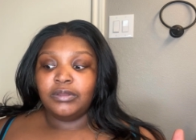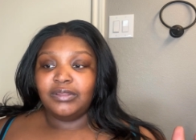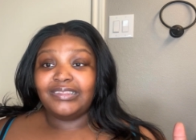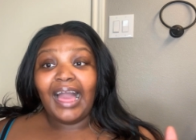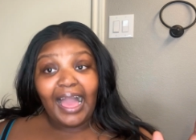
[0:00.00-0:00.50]

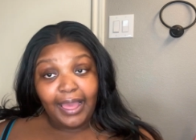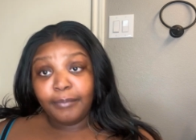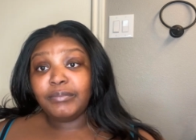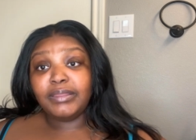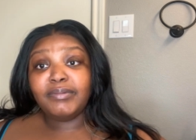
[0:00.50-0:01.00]

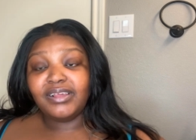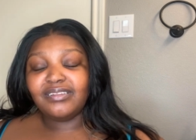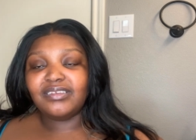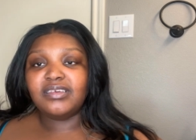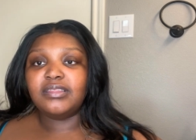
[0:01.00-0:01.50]
time
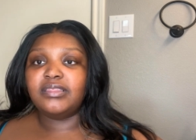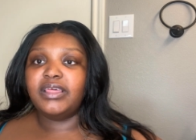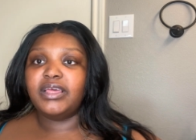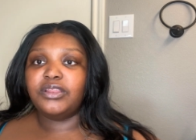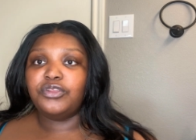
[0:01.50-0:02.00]
limit,
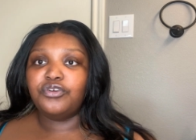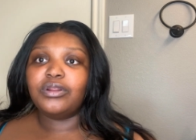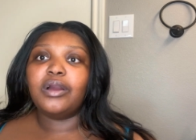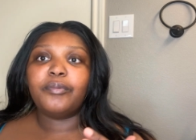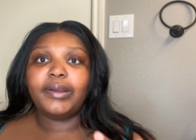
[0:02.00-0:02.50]
then you're
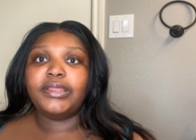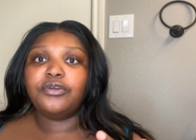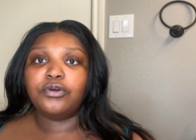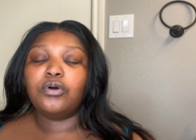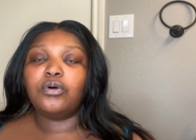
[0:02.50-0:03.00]
not writing
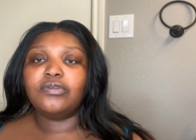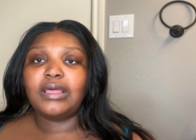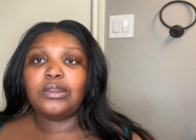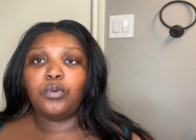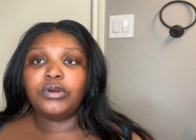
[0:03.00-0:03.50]
your goals
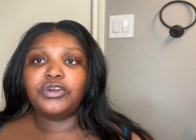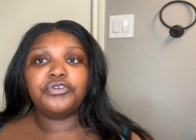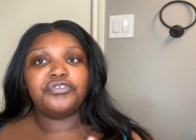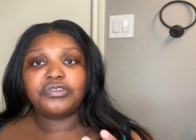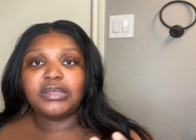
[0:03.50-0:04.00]
out, or you're
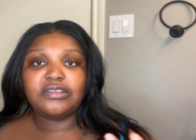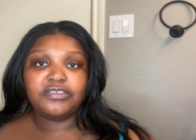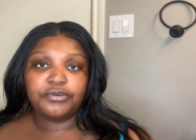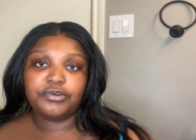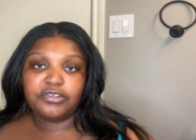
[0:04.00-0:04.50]
just not
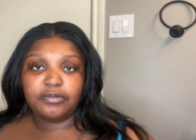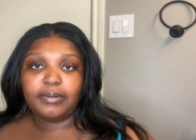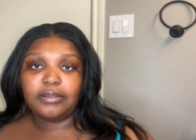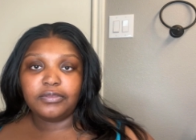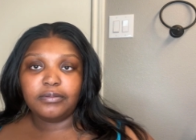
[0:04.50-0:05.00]
serious
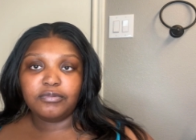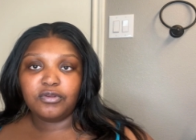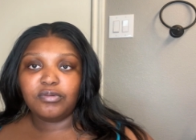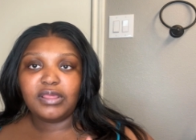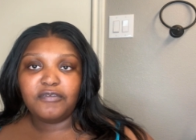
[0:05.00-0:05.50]
about them.
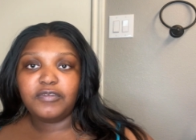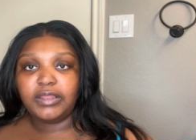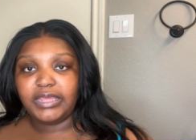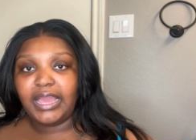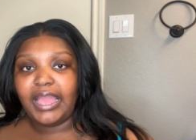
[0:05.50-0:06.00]
So
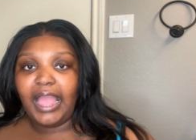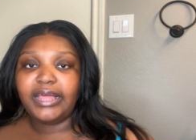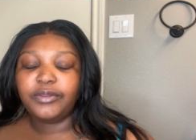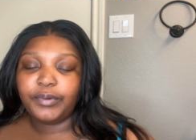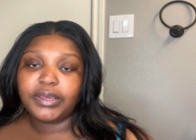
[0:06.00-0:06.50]
definitely, I
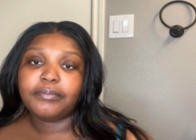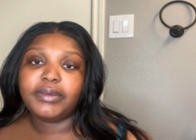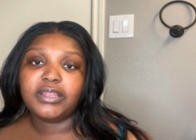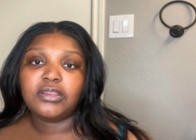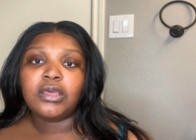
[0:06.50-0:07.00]
highly
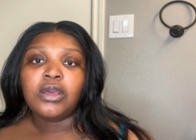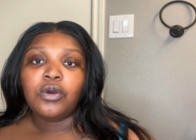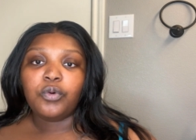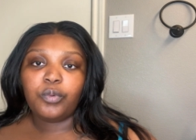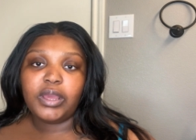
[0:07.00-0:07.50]
recommend
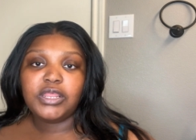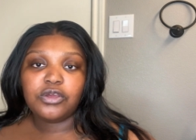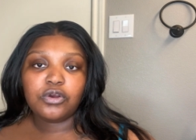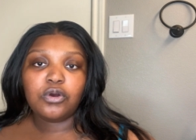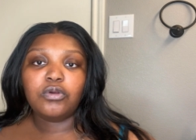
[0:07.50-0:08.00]
writing
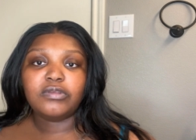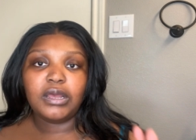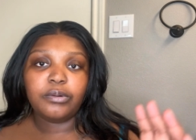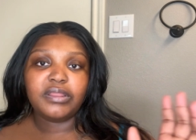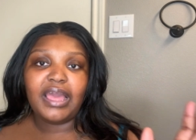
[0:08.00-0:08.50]
your goals
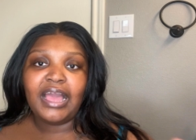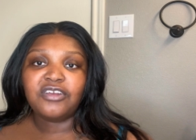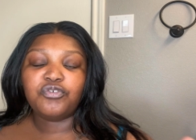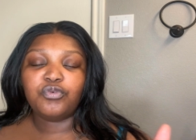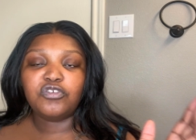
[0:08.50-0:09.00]
out with an
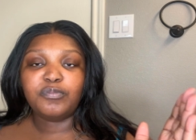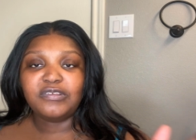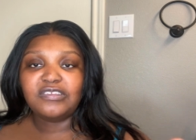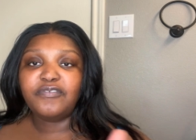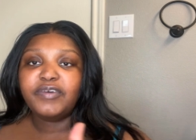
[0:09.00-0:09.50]
actual
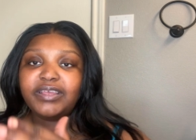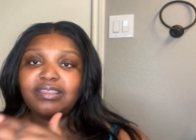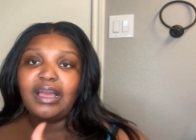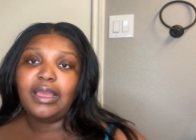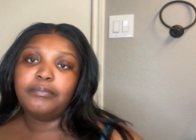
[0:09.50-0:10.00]
specific
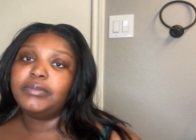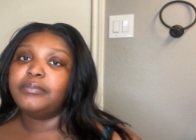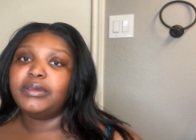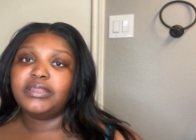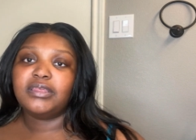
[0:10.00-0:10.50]
time
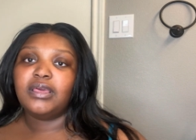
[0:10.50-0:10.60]
limit.